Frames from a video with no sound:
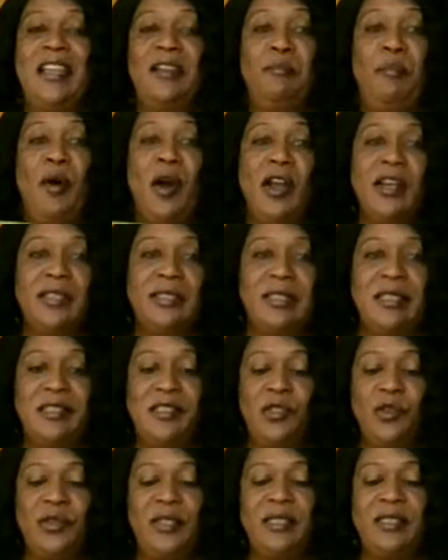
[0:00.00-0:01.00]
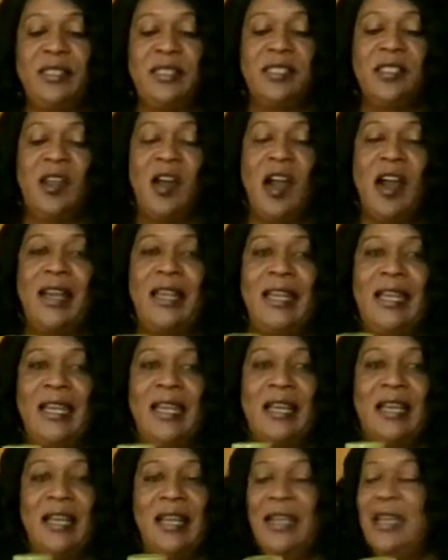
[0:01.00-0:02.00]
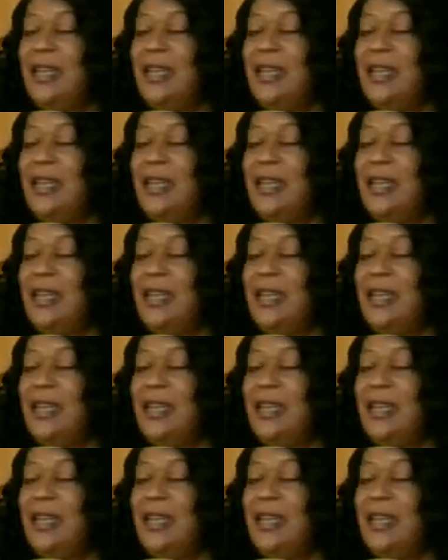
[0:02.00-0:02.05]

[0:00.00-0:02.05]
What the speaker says: and parsley. So this is garlic